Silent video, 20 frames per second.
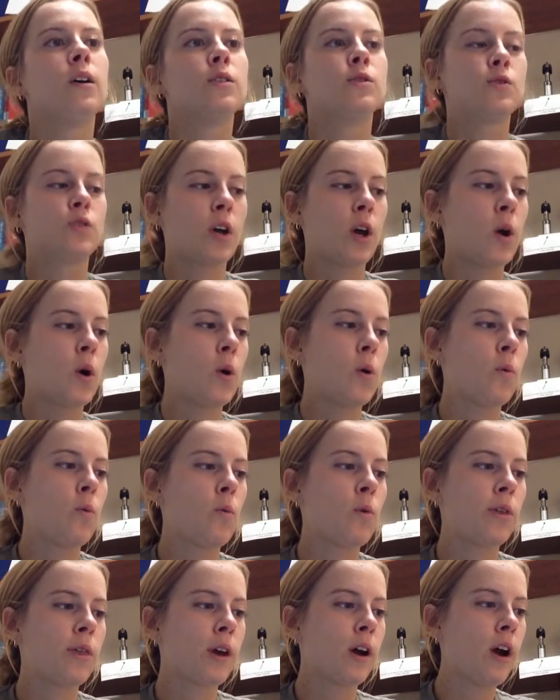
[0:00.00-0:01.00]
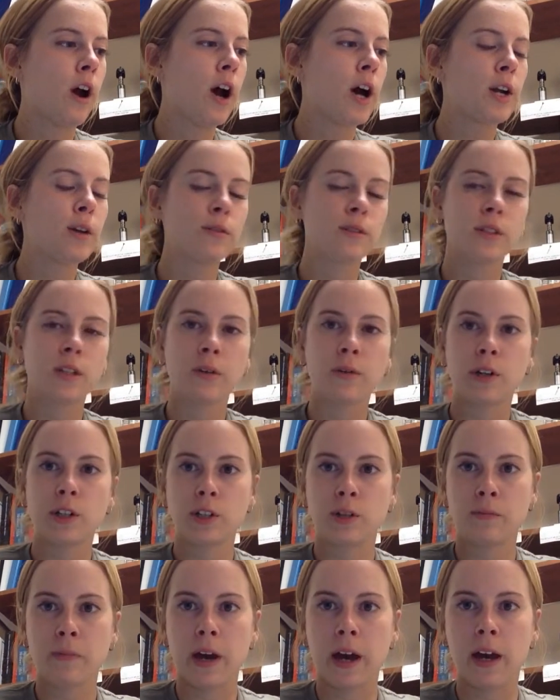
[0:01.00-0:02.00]
So with our auto
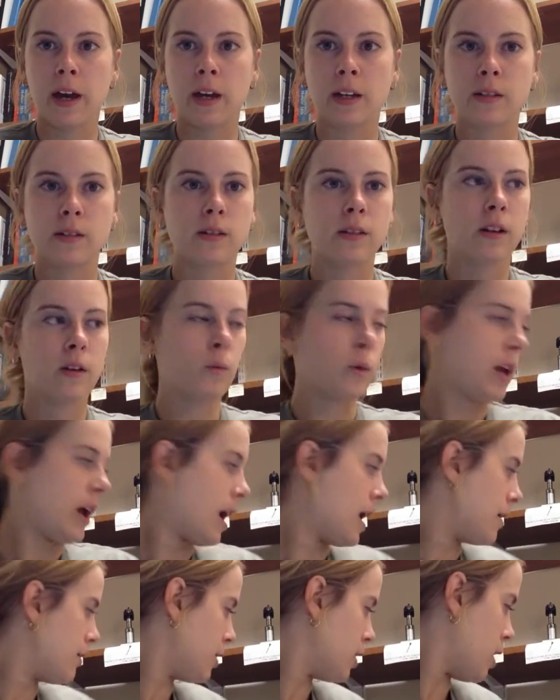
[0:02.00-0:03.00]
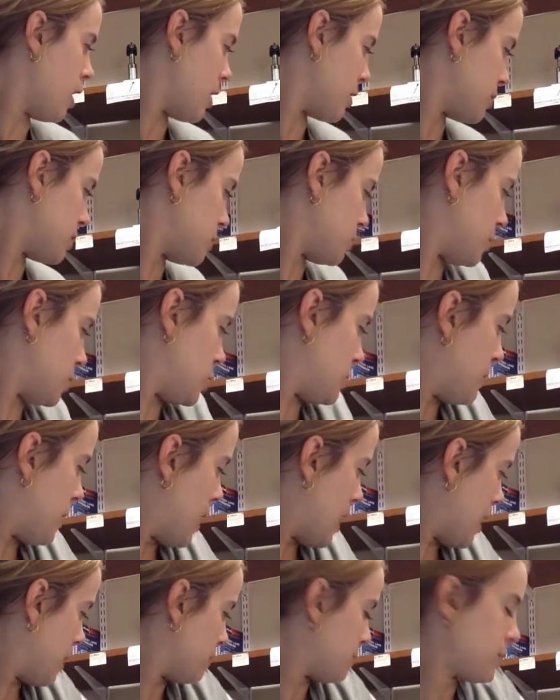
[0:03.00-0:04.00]
syringe meds, we have our auto syringe
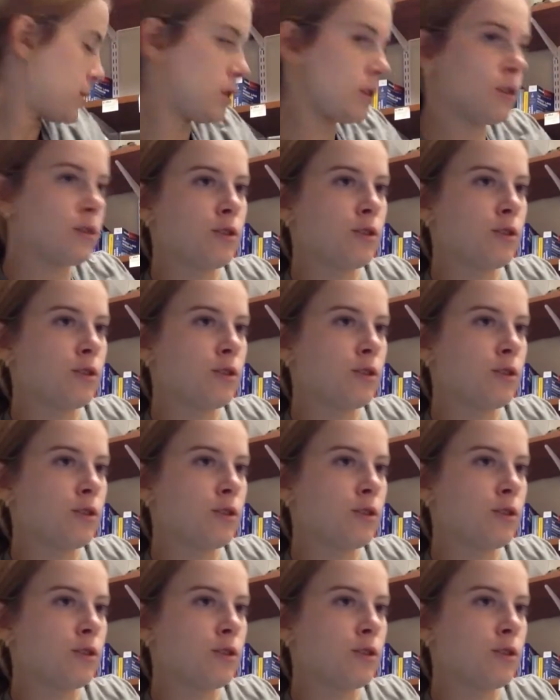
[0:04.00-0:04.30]
pumps.